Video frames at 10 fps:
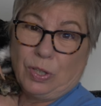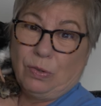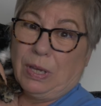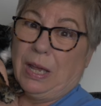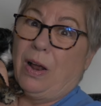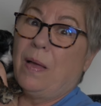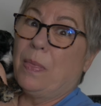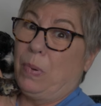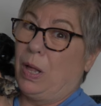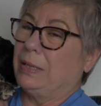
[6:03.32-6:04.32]
you get on
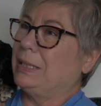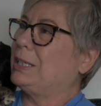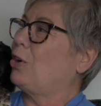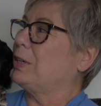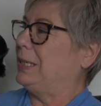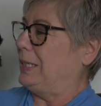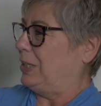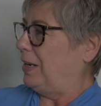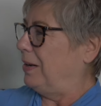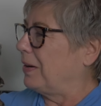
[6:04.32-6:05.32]
the ball and start
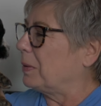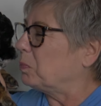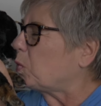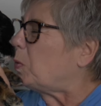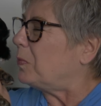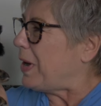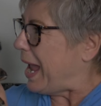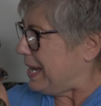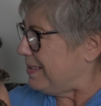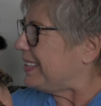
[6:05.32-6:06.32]
teaching her.
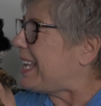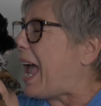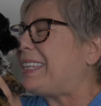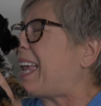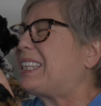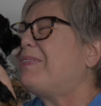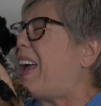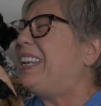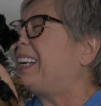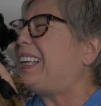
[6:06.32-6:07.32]
Right? Yes, that's
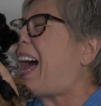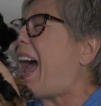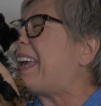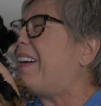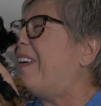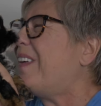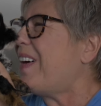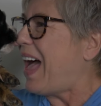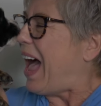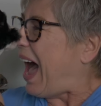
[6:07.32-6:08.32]
my little
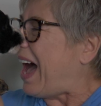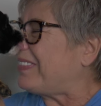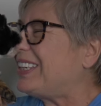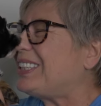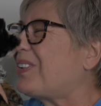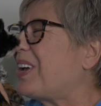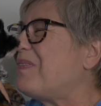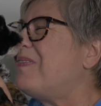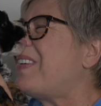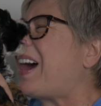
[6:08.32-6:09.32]
Hi-Ho of the joy,
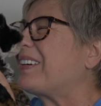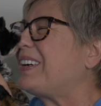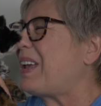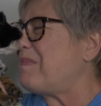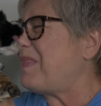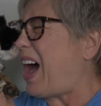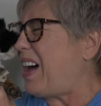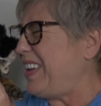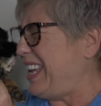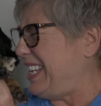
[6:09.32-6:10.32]
Margaret and
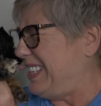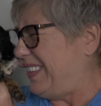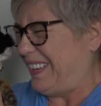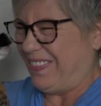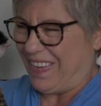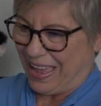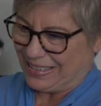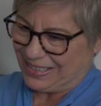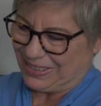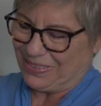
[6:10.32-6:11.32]
Bob in North
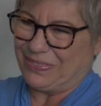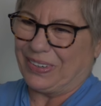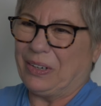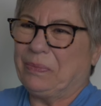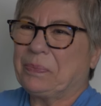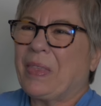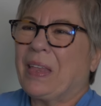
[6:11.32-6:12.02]
Vancouver.